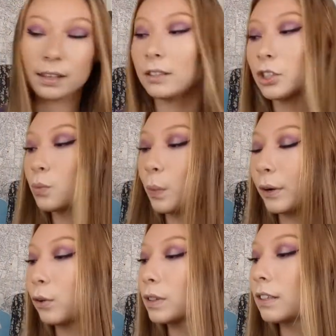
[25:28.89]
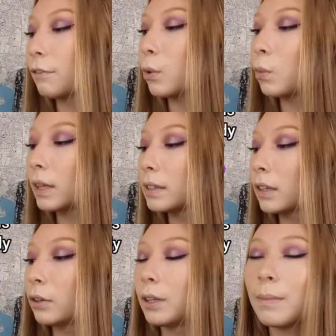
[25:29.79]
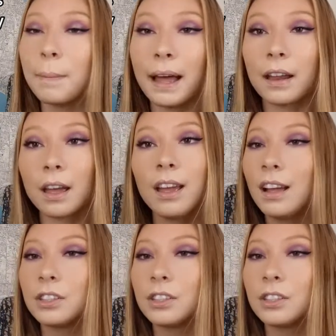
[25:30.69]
and just wearing all this stuff at once, including my powder.